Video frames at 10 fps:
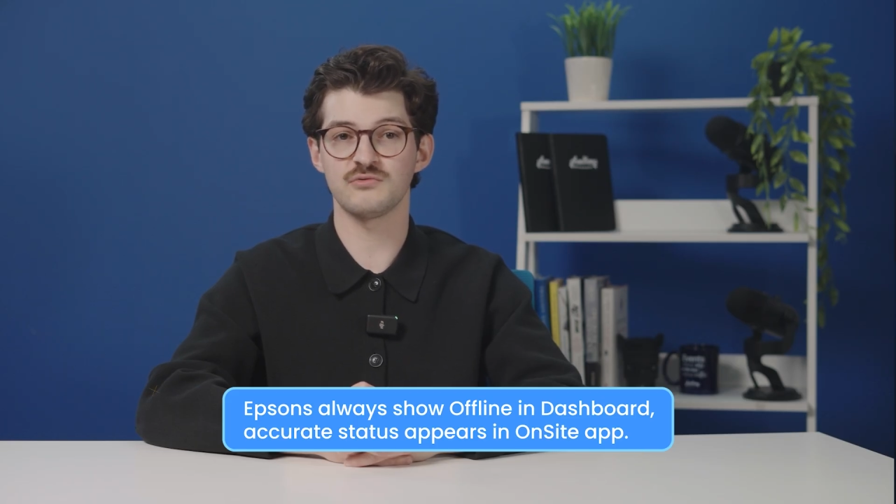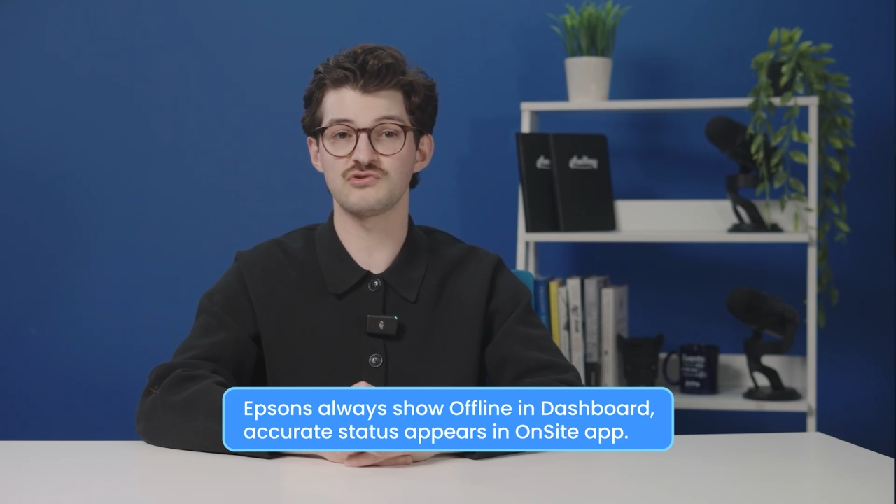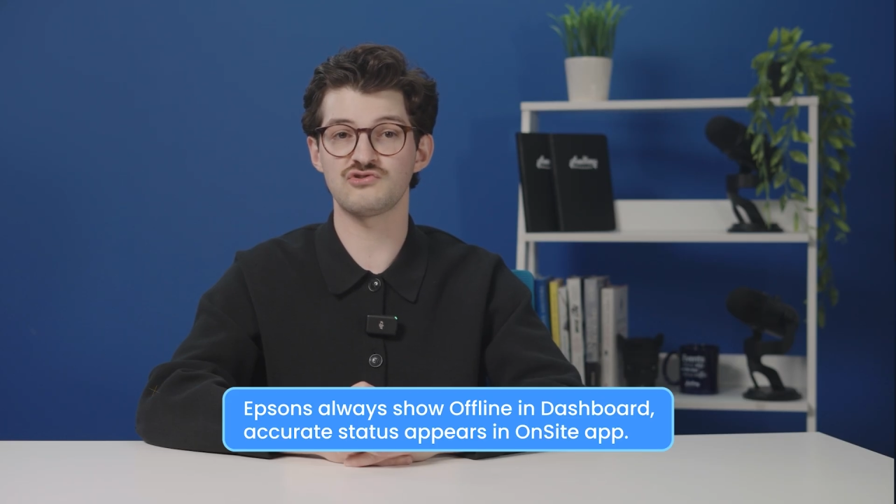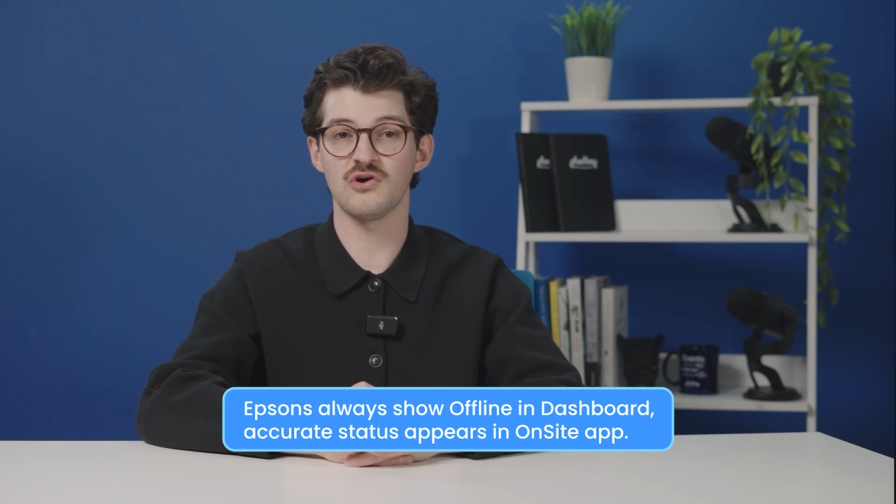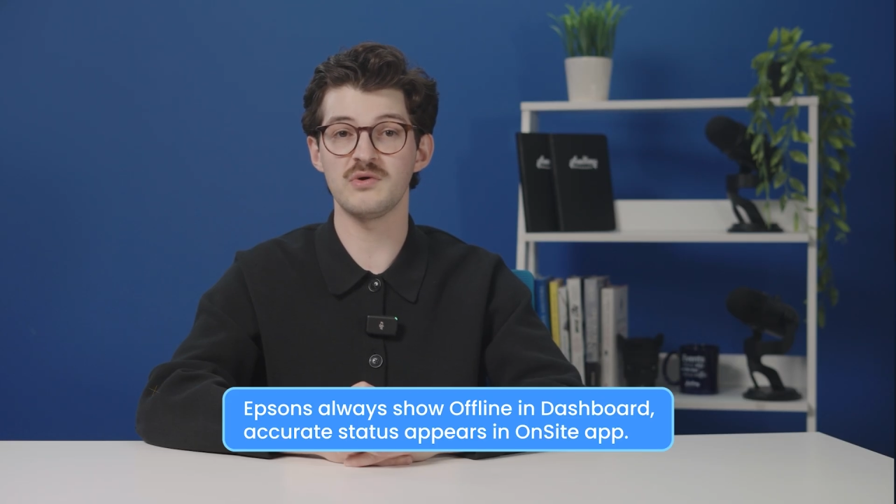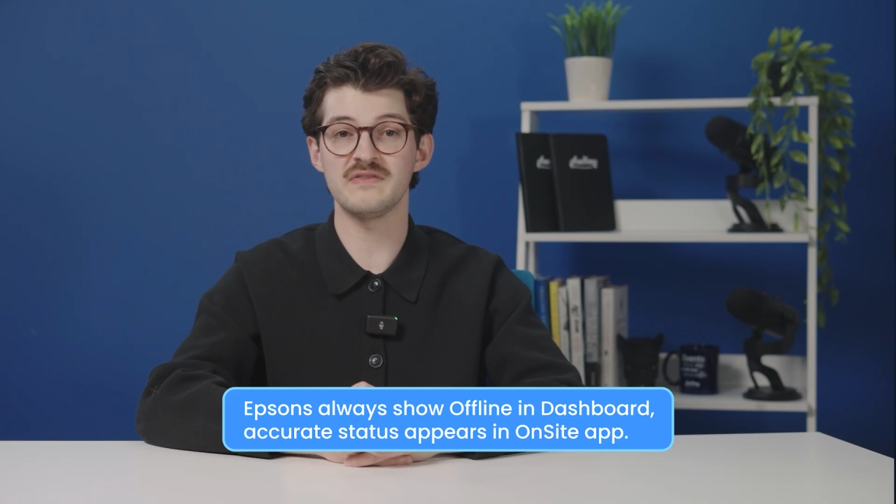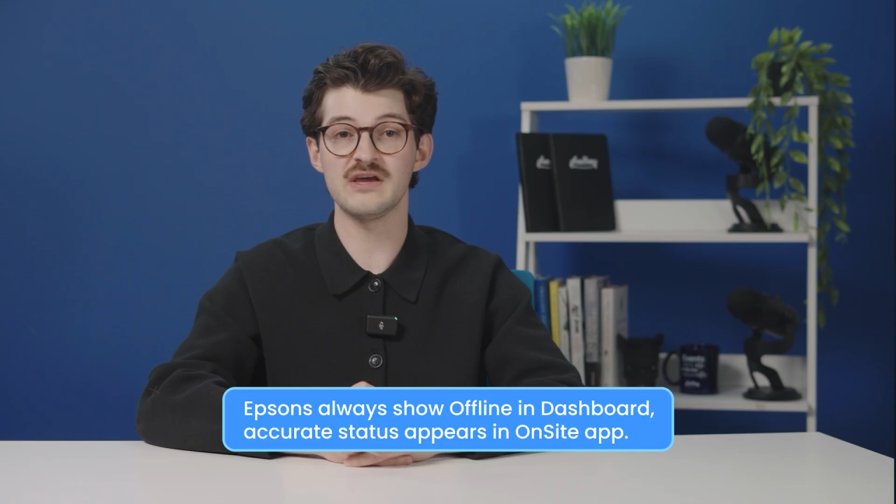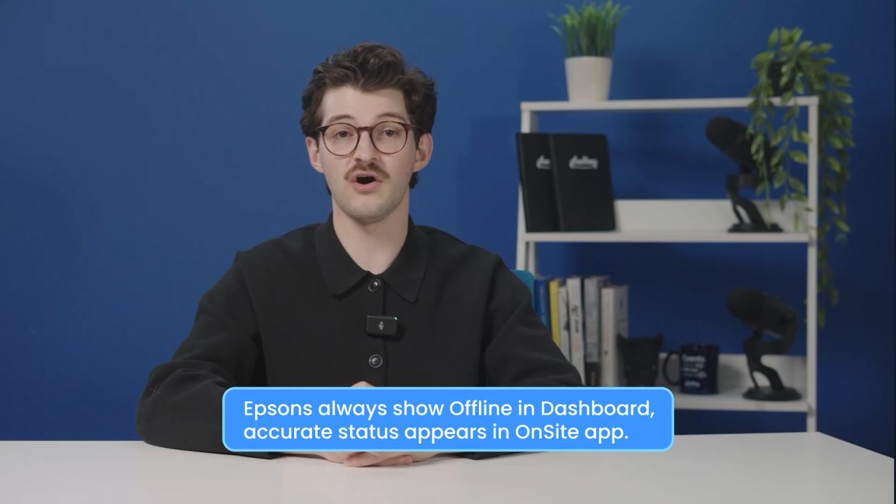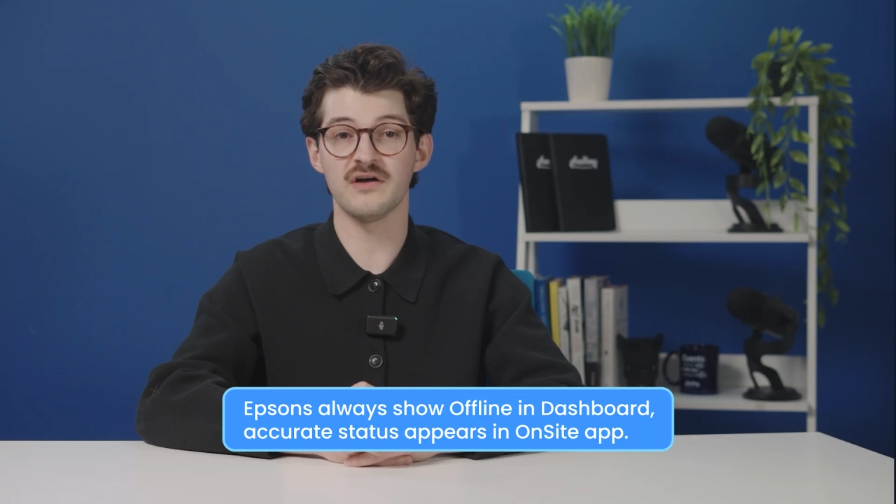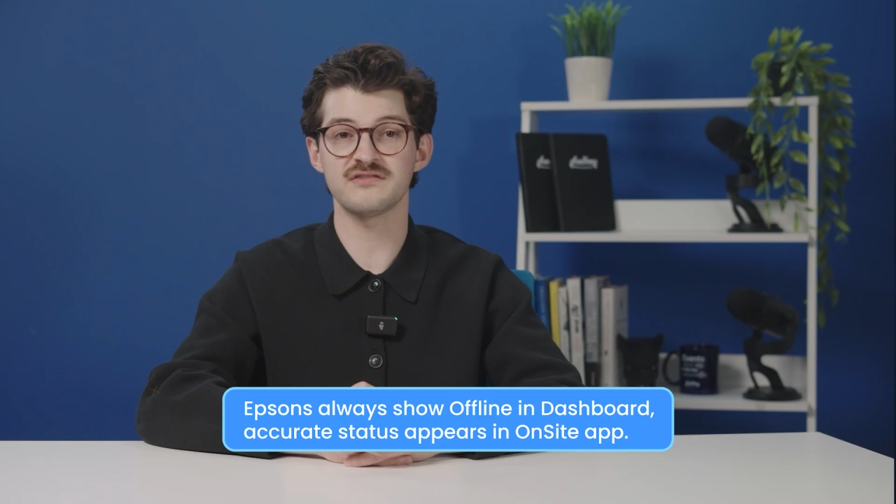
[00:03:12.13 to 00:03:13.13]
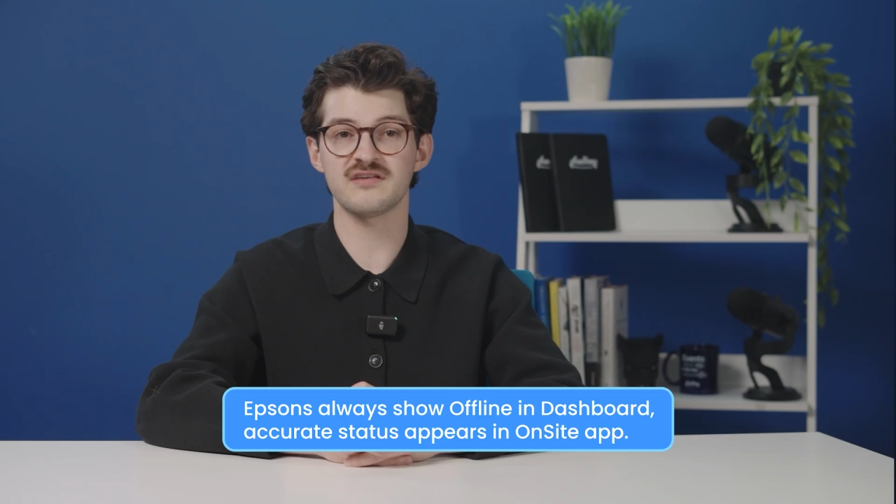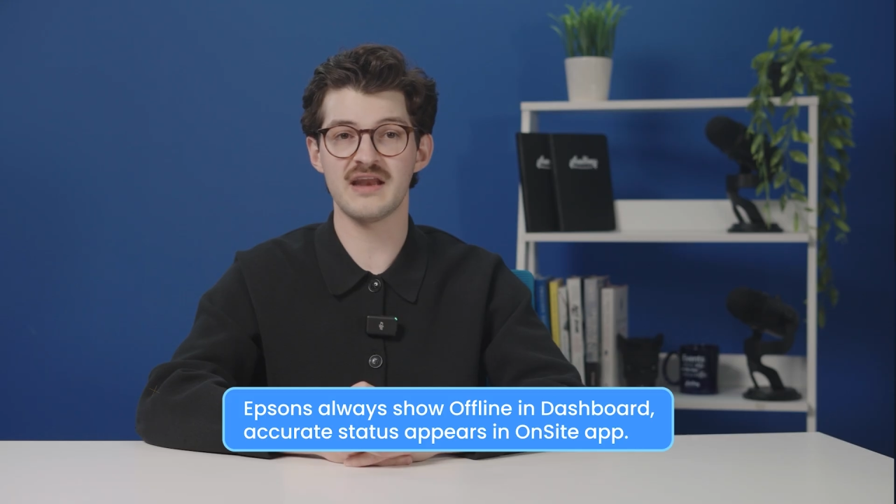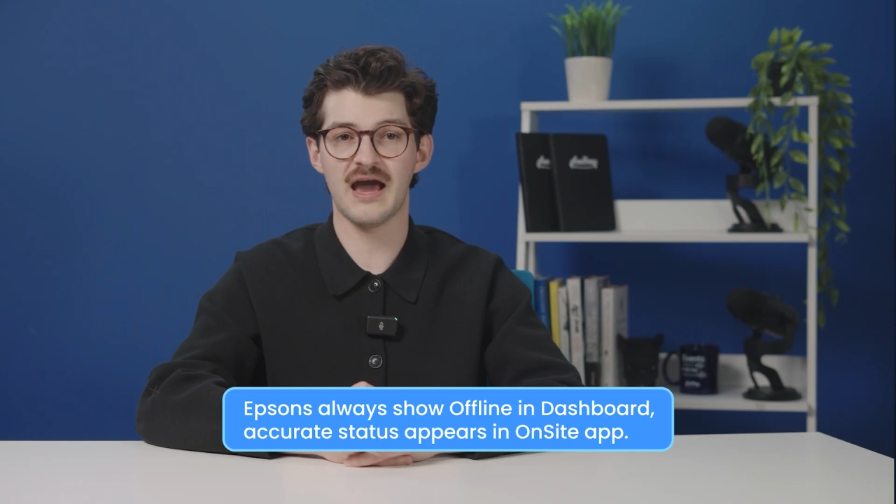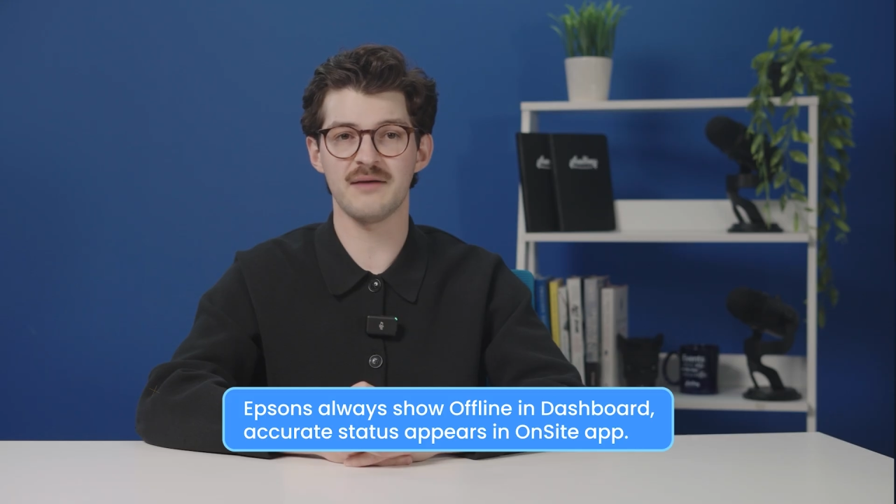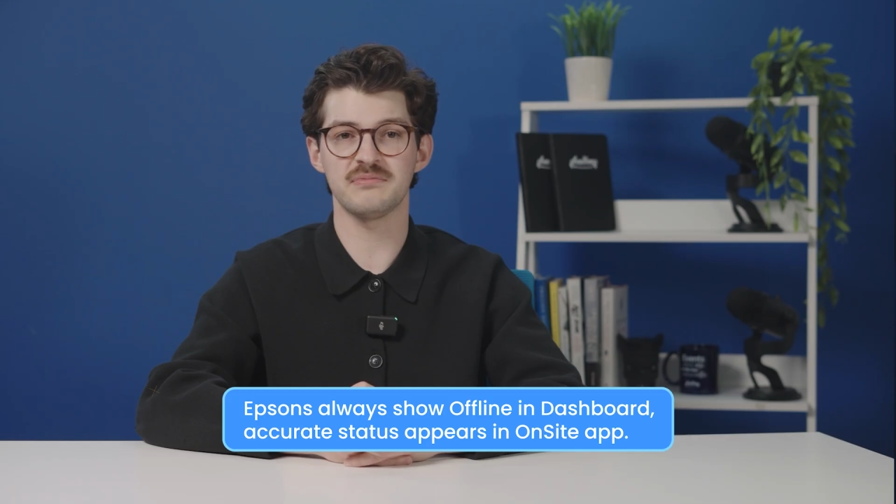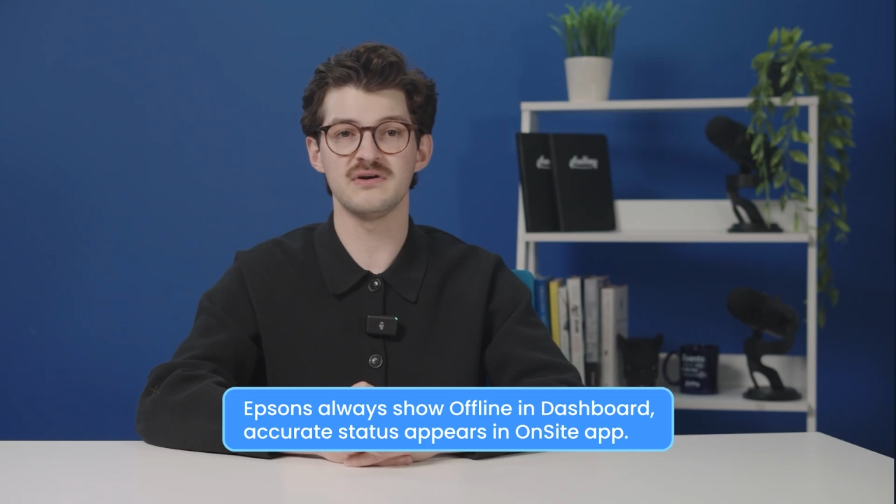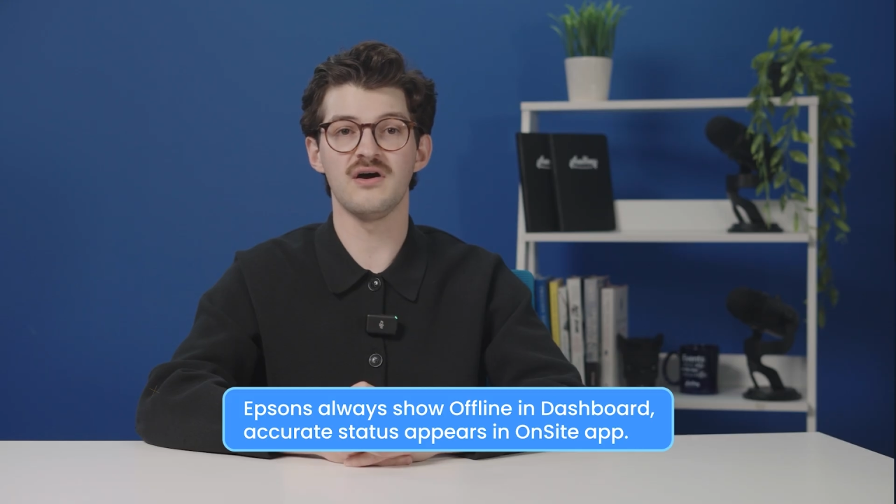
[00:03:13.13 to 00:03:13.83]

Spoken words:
will show in the OnSite app